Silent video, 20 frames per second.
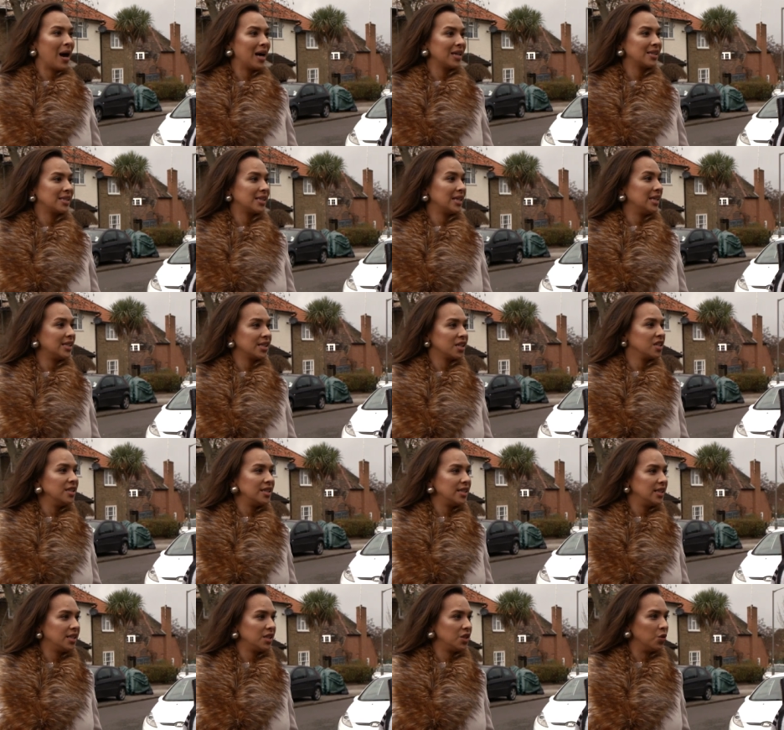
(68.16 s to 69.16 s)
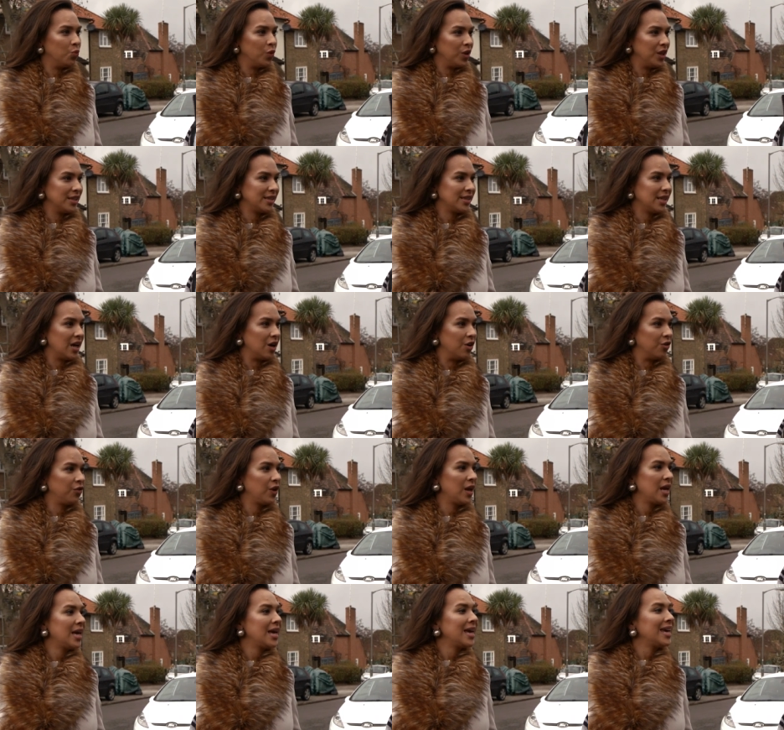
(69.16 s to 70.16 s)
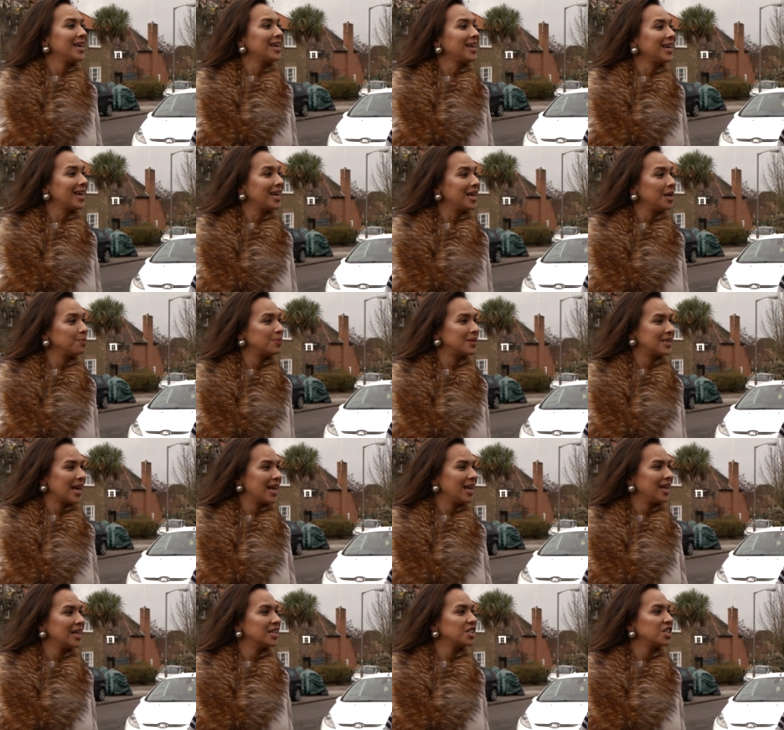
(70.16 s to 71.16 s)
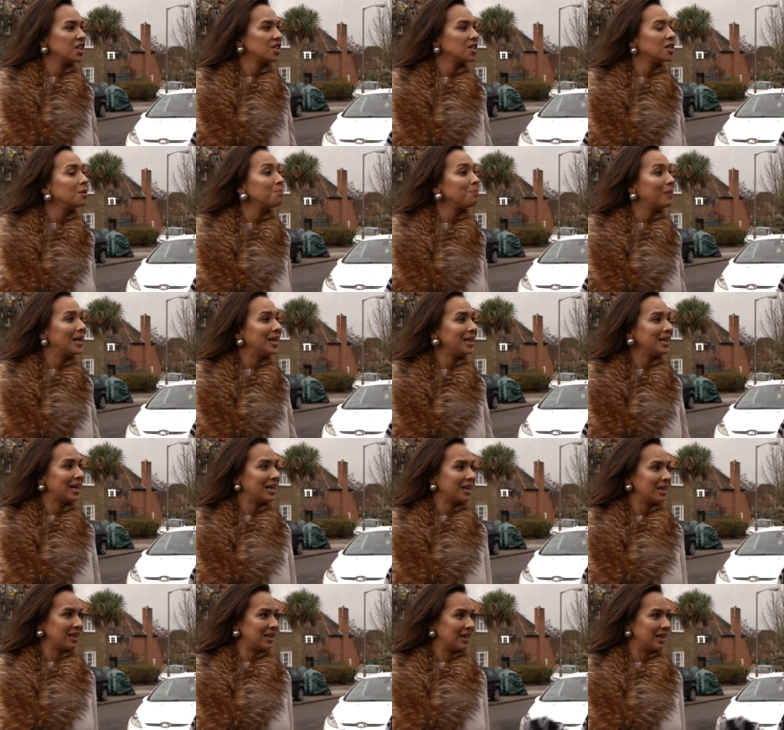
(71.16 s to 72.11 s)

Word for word: maths is consistent with itself. He keeps saying it doesn't mean